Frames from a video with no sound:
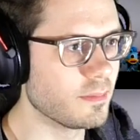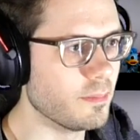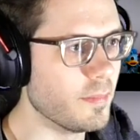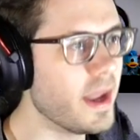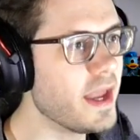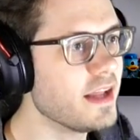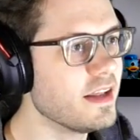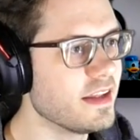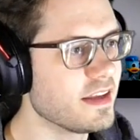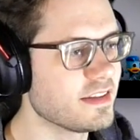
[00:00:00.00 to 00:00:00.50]

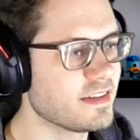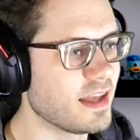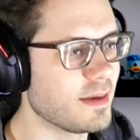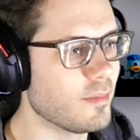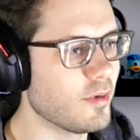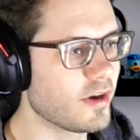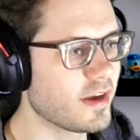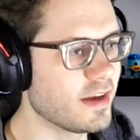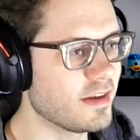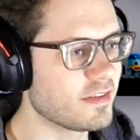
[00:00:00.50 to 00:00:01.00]
Male
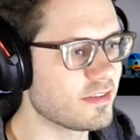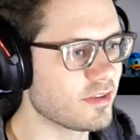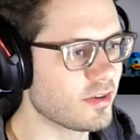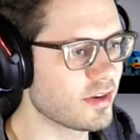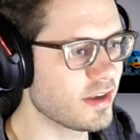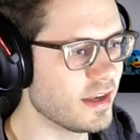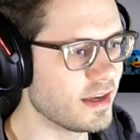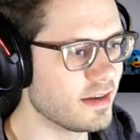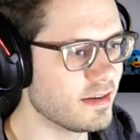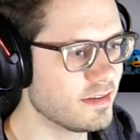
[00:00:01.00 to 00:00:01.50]
nickname, okay, so
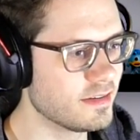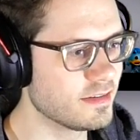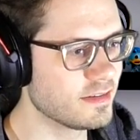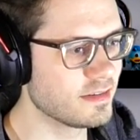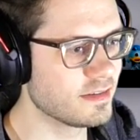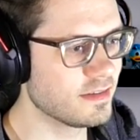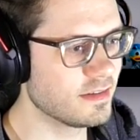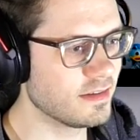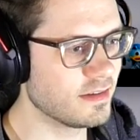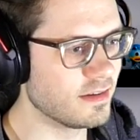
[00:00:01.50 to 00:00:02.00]
okay.
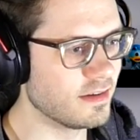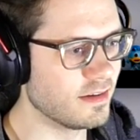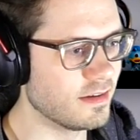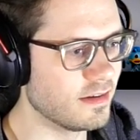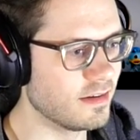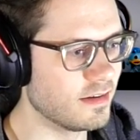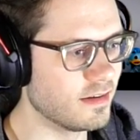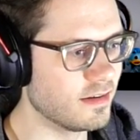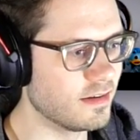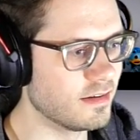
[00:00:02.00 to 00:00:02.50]

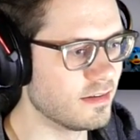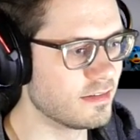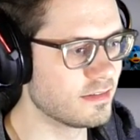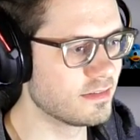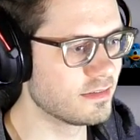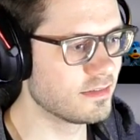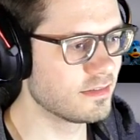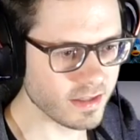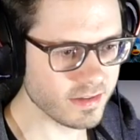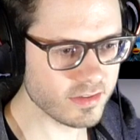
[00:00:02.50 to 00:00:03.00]
Uh,
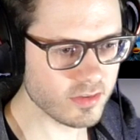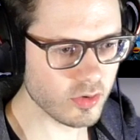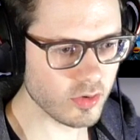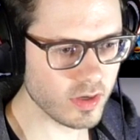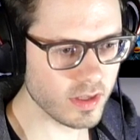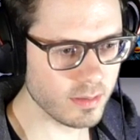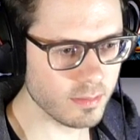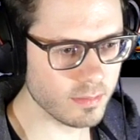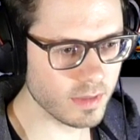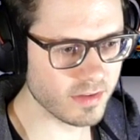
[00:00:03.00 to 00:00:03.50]
let's
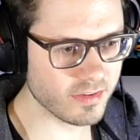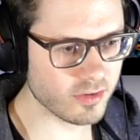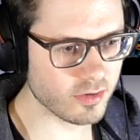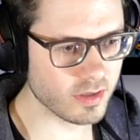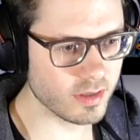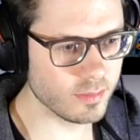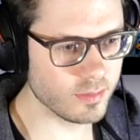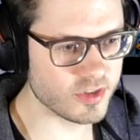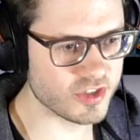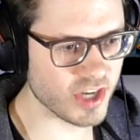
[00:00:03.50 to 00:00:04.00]
call him, let's
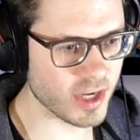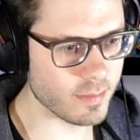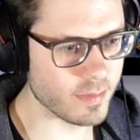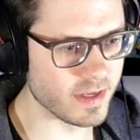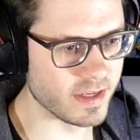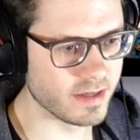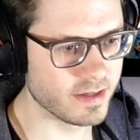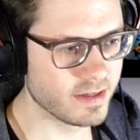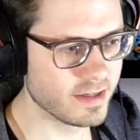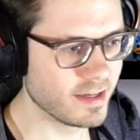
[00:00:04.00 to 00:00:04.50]
call him
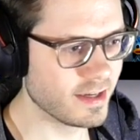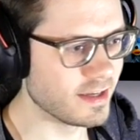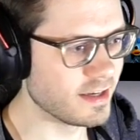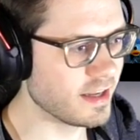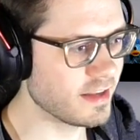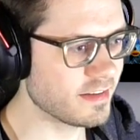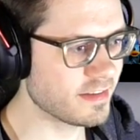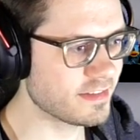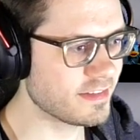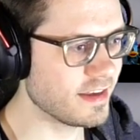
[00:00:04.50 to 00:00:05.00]
Jamie.
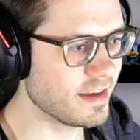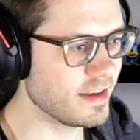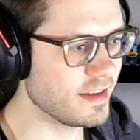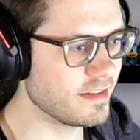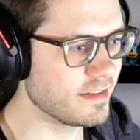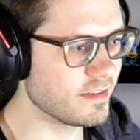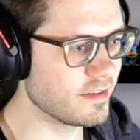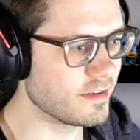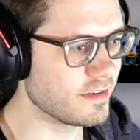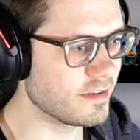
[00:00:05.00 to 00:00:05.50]
Let's stay
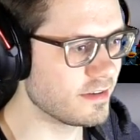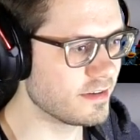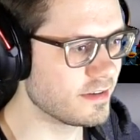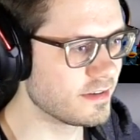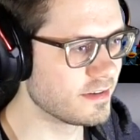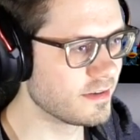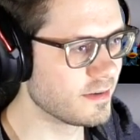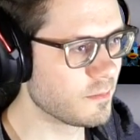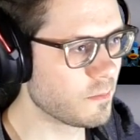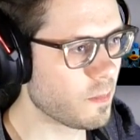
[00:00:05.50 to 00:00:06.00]
in, uh,
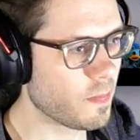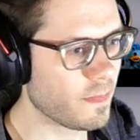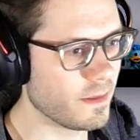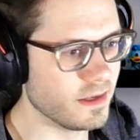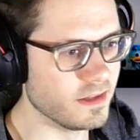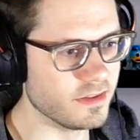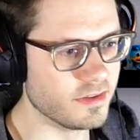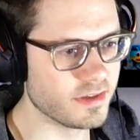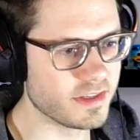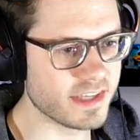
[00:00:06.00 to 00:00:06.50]

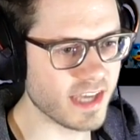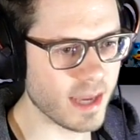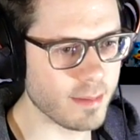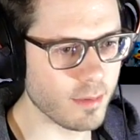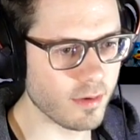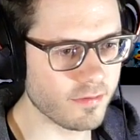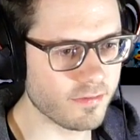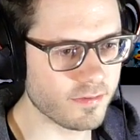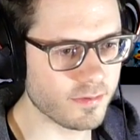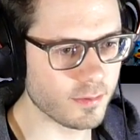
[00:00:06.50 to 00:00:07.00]
in the
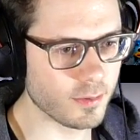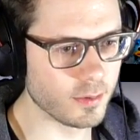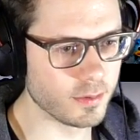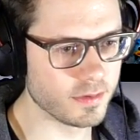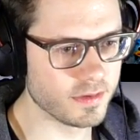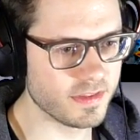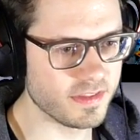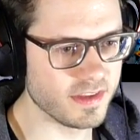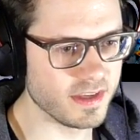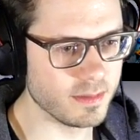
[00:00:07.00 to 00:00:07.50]
Game of
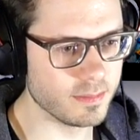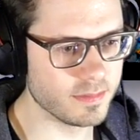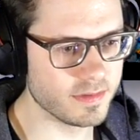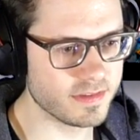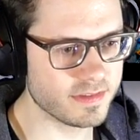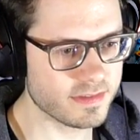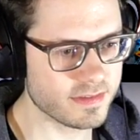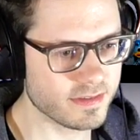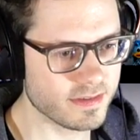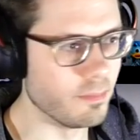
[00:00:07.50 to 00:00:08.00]
Thrones
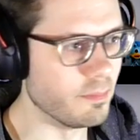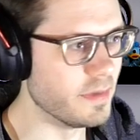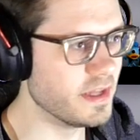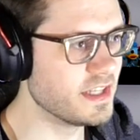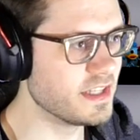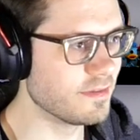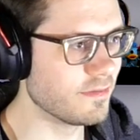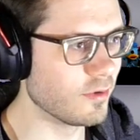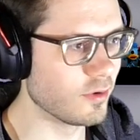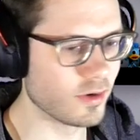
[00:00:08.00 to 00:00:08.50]
themed
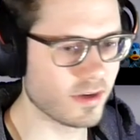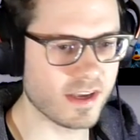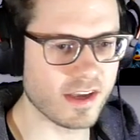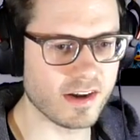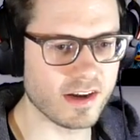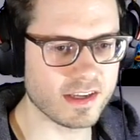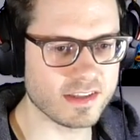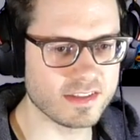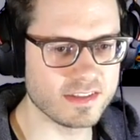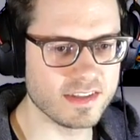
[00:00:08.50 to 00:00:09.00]
medieval
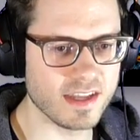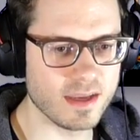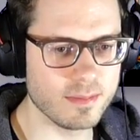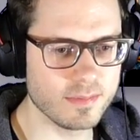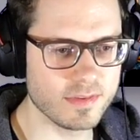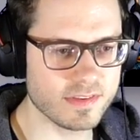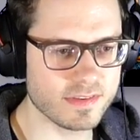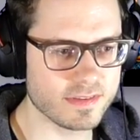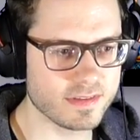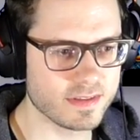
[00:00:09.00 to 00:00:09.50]
character
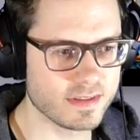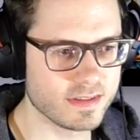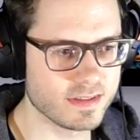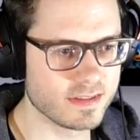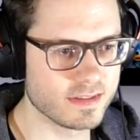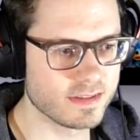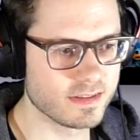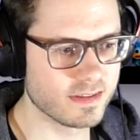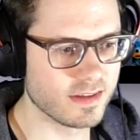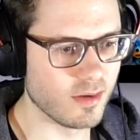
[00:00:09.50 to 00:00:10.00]
names.
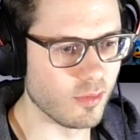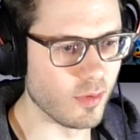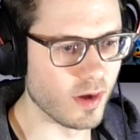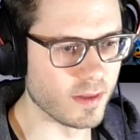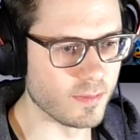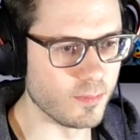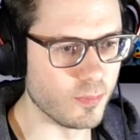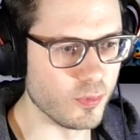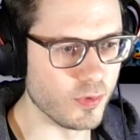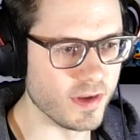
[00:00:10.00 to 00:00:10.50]
We
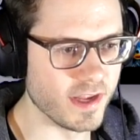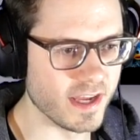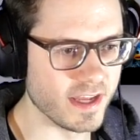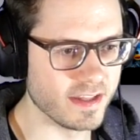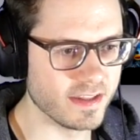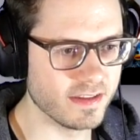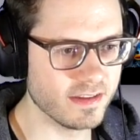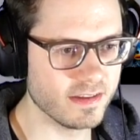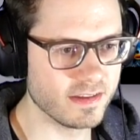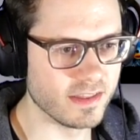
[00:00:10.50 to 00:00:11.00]
had
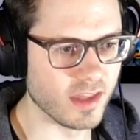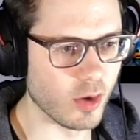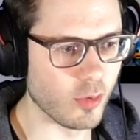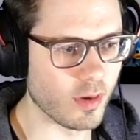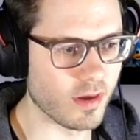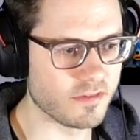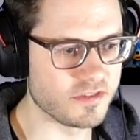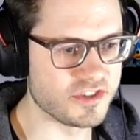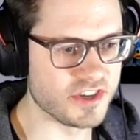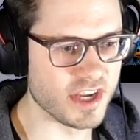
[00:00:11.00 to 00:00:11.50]
Brienne, now
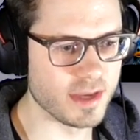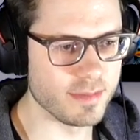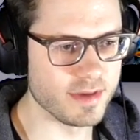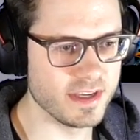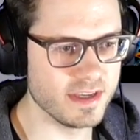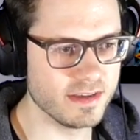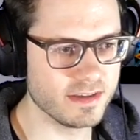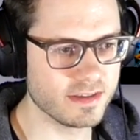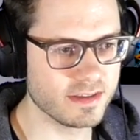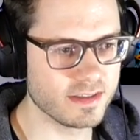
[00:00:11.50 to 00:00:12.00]
we have
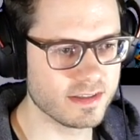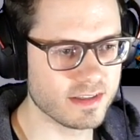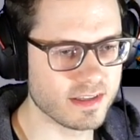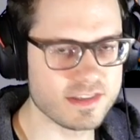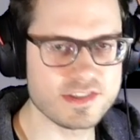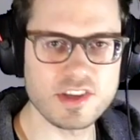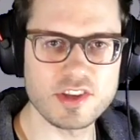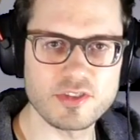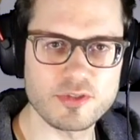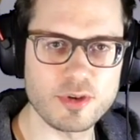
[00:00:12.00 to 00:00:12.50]
Jamie.
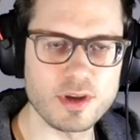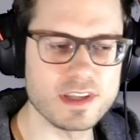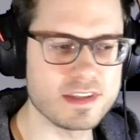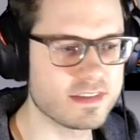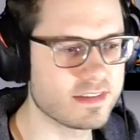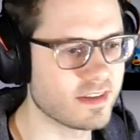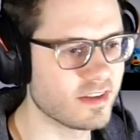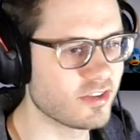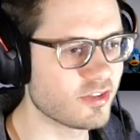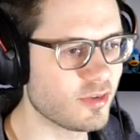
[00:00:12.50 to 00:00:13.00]
sounds great,
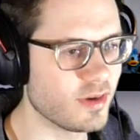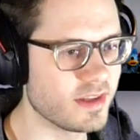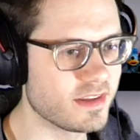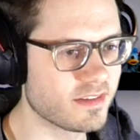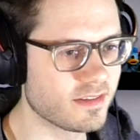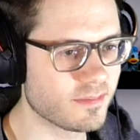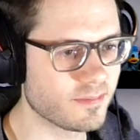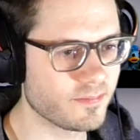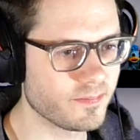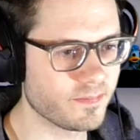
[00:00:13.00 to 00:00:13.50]
sounds
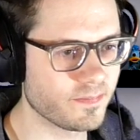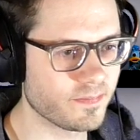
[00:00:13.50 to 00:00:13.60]
great.